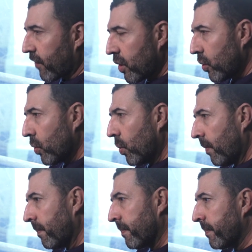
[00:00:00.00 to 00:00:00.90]
you're
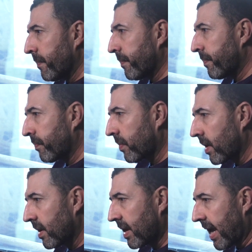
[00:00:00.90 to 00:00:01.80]

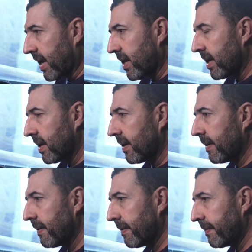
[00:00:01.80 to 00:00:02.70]

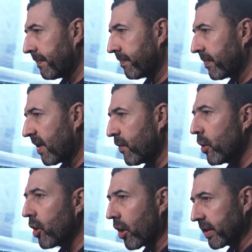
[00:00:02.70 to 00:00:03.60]

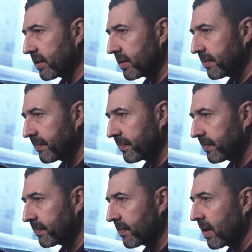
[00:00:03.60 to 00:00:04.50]
an artist,
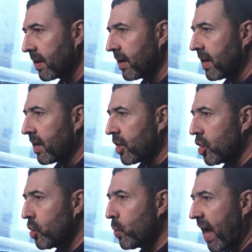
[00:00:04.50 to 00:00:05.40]

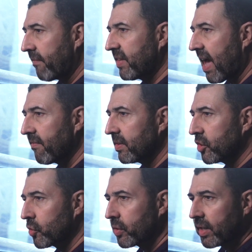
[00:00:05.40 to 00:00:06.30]
you have to have a
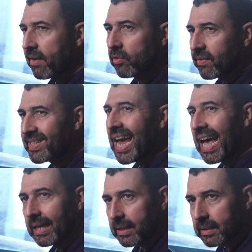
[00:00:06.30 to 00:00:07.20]
certain level of
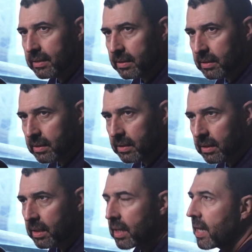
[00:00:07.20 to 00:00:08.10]
talent.
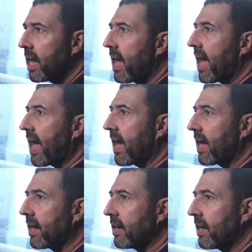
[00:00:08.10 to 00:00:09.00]

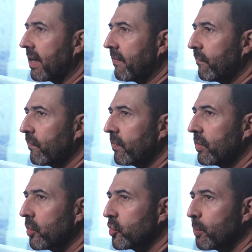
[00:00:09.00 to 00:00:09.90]
And if
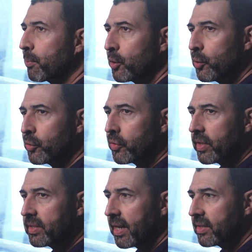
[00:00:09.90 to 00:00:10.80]
there's a producer
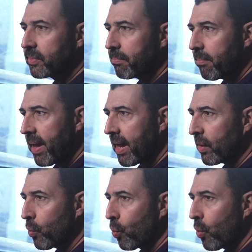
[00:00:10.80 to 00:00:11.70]
that says,
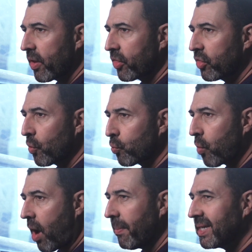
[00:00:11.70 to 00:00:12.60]
man, with the
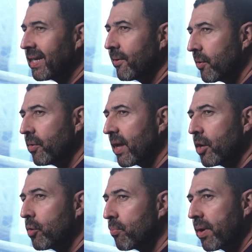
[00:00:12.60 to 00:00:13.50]
raw material that
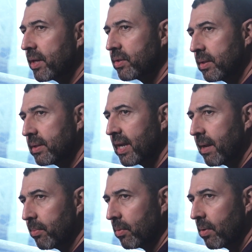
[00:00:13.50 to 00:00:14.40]
you're bringing to the
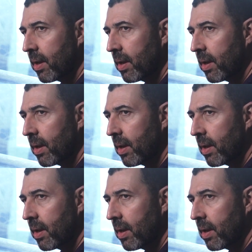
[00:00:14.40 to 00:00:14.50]
table,